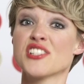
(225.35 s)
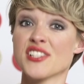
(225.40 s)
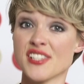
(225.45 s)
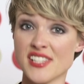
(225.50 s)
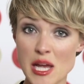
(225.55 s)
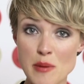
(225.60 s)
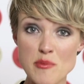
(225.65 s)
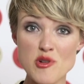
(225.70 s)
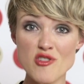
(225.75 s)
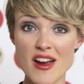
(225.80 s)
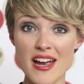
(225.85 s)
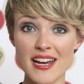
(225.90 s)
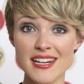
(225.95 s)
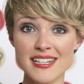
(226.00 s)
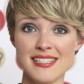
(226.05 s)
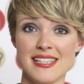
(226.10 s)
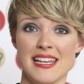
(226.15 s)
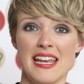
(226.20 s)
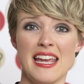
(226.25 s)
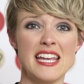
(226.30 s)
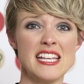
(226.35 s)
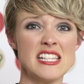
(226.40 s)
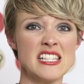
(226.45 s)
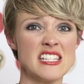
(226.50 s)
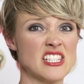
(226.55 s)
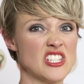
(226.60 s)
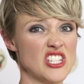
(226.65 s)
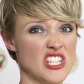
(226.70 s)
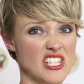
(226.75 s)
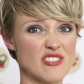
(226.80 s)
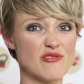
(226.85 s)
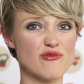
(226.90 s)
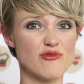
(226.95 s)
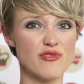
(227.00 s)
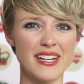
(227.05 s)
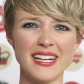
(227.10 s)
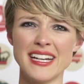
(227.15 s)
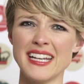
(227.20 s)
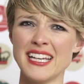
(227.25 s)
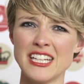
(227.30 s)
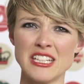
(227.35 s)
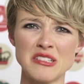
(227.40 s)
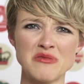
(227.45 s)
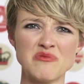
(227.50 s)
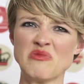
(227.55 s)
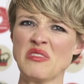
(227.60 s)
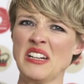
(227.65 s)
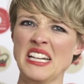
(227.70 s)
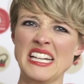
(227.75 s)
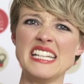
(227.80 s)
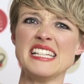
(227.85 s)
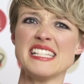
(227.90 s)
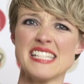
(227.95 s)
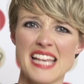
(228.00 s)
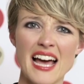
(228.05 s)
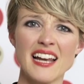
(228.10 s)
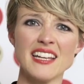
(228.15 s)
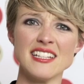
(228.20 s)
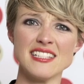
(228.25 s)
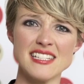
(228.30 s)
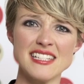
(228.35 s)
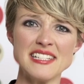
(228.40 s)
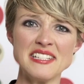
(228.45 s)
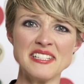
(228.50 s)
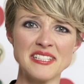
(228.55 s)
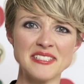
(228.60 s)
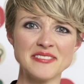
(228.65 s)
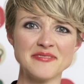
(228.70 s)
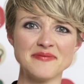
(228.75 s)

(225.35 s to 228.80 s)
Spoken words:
To summarise, he's just really, really talented.